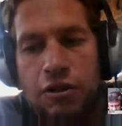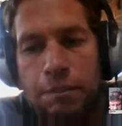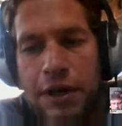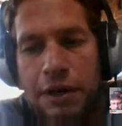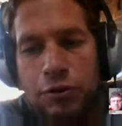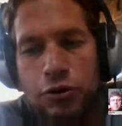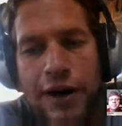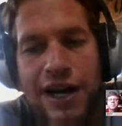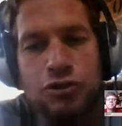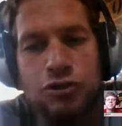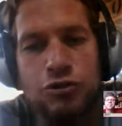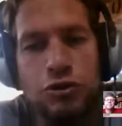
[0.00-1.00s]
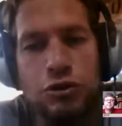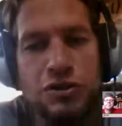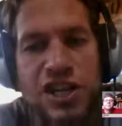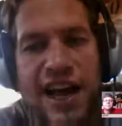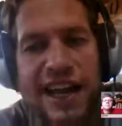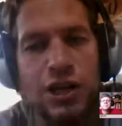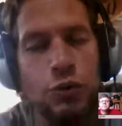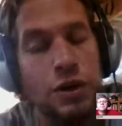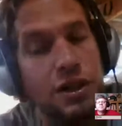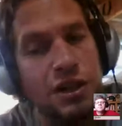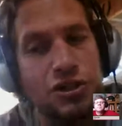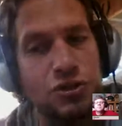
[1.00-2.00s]
the people who actually resigned,
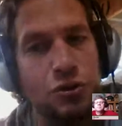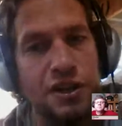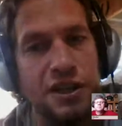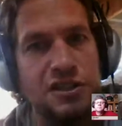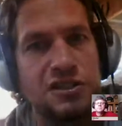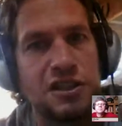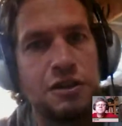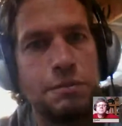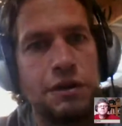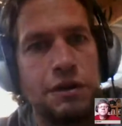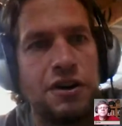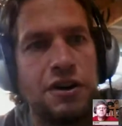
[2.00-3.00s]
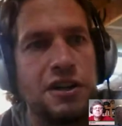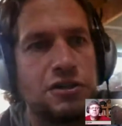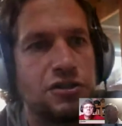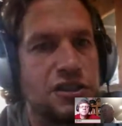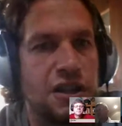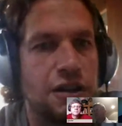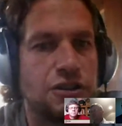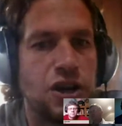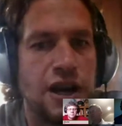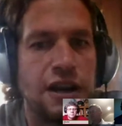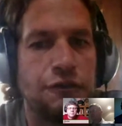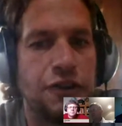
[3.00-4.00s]
what their story is, and it'd be very interesting to
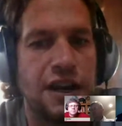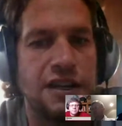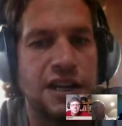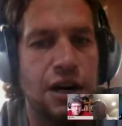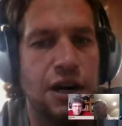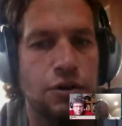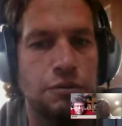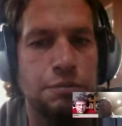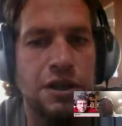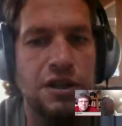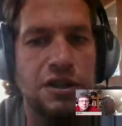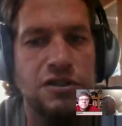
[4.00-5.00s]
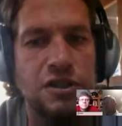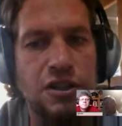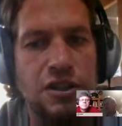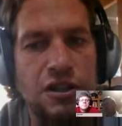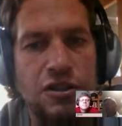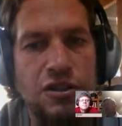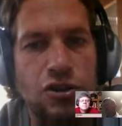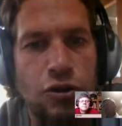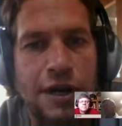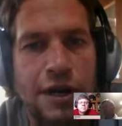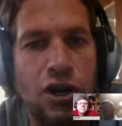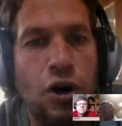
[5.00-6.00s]
try and find out because
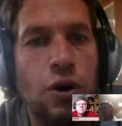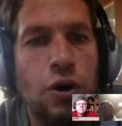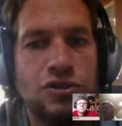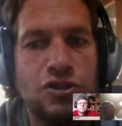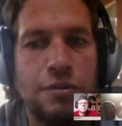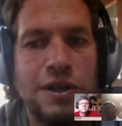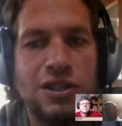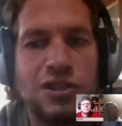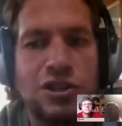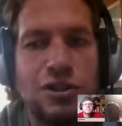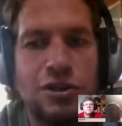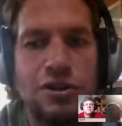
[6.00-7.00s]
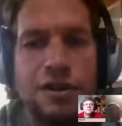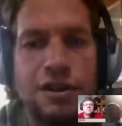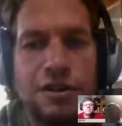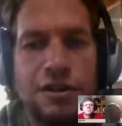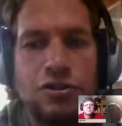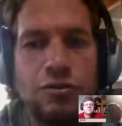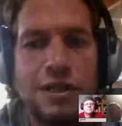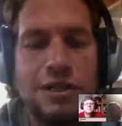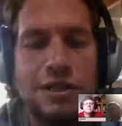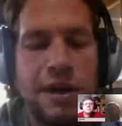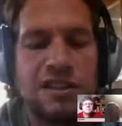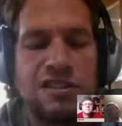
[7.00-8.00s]
nobody knows, nobody's heard, nobody's
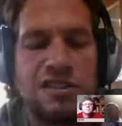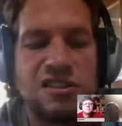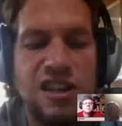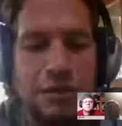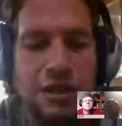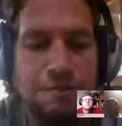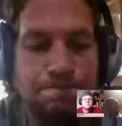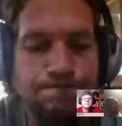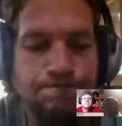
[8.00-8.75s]
made a statement.